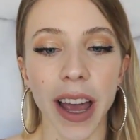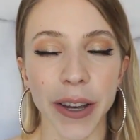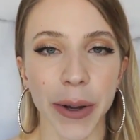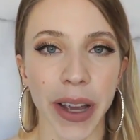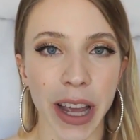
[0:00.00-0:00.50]

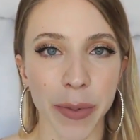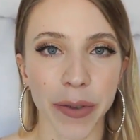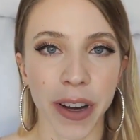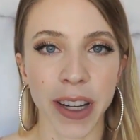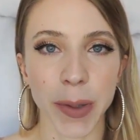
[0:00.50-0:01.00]
I know I am
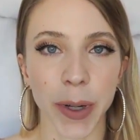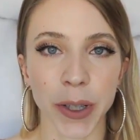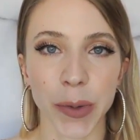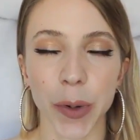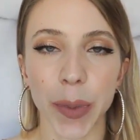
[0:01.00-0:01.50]
a very
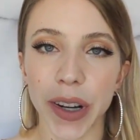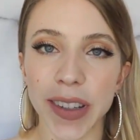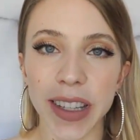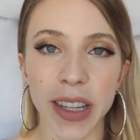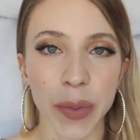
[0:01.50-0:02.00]
spiritual
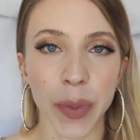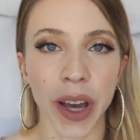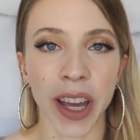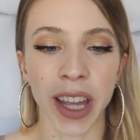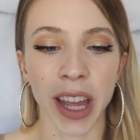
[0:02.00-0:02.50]
person,
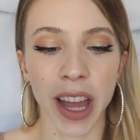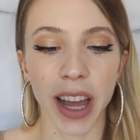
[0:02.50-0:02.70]
but